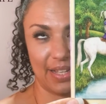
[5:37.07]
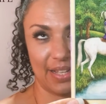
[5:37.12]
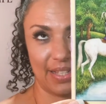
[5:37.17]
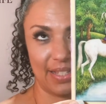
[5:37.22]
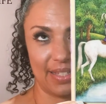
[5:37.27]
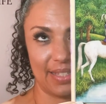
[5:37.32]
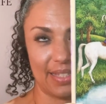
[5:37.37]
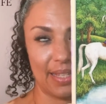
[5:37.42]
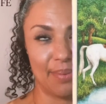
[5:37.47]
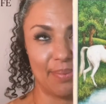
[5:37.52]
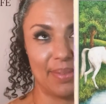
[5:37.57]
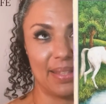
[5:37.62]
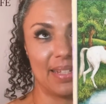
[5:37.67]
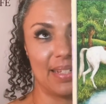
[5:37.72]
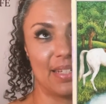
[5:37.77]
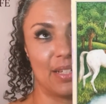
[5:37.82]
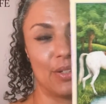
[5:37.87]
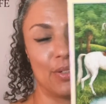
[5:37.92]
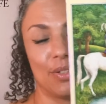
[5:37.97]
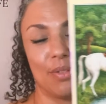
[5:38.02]
Something
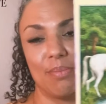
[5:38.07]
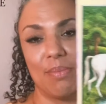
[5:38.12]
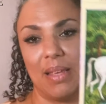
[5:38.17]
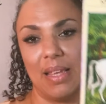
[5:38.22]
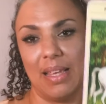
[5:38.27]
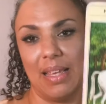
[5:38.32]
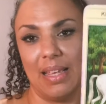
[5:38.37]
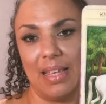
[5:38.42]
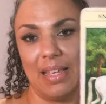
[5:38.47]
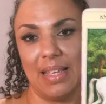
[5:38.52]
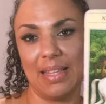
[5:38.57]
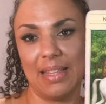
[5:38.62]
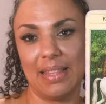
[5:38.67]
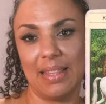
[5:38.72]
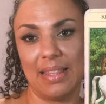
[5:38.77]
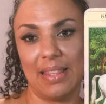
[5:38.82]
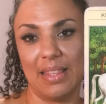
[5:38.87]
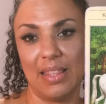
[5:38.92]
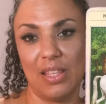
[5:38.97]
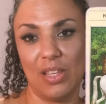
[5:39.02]
tells me
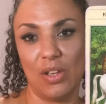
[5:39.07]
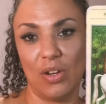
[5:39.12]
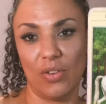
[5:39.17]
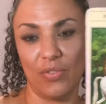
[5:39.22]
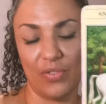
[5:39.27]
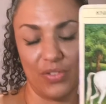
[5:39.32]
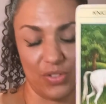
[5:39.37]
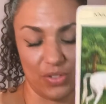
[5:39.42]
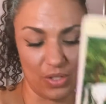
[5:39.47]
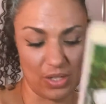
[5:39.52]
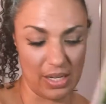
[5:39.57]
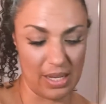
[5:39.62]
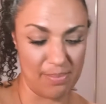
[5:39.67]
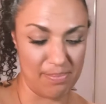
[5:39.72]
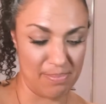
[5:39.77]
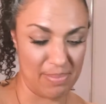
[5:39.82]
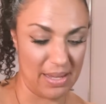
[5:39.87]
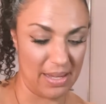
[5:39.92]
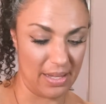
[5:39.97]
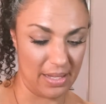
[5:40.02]
the offer's going to
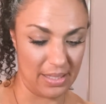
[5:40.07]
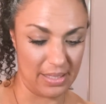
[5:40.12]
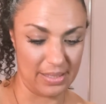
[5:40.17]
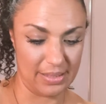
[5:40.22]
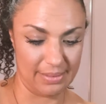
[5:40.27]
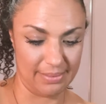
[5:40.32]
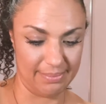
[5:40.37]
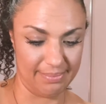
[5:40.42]
get bigger.